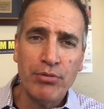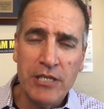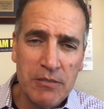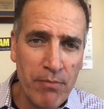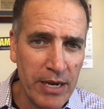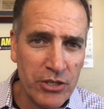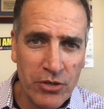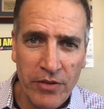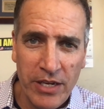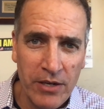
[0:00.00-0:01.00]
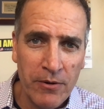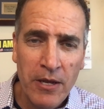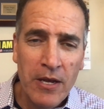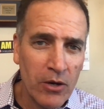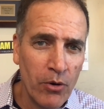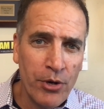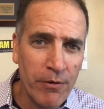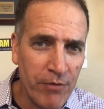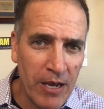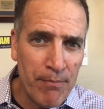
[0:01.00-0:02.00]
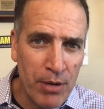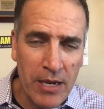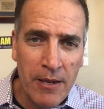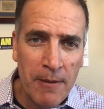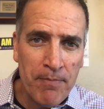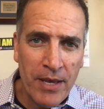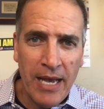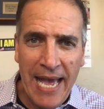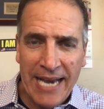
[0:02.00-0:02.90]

Please make sure that you go to your VIP uh,